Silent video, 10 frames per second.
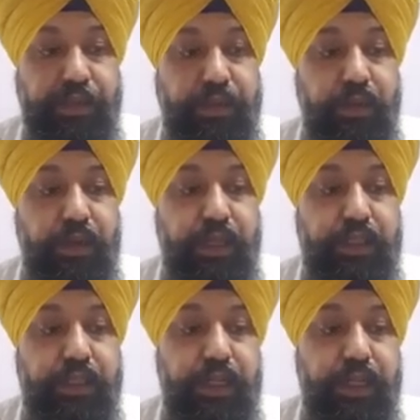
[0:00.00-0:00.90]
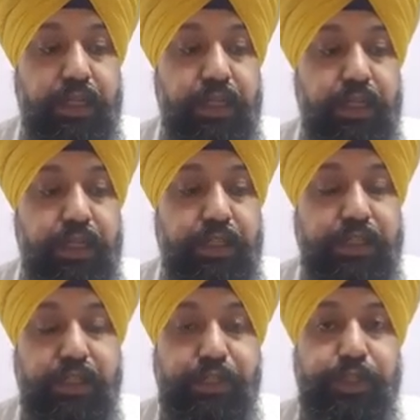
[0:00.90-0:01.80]
So the
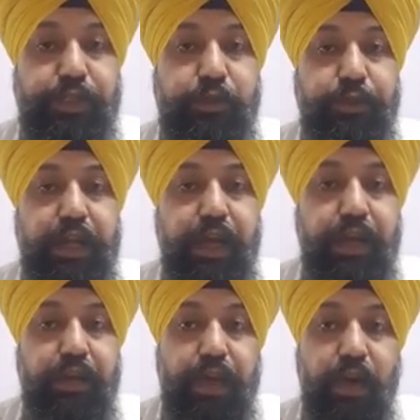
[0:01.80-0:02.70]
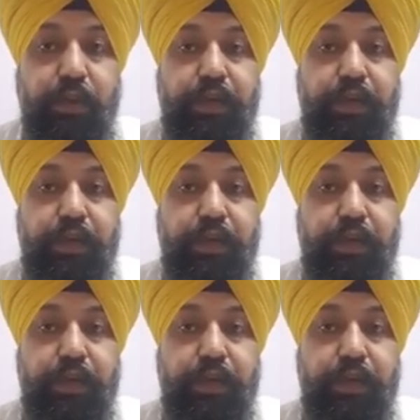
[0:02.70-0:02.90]
discussion should be around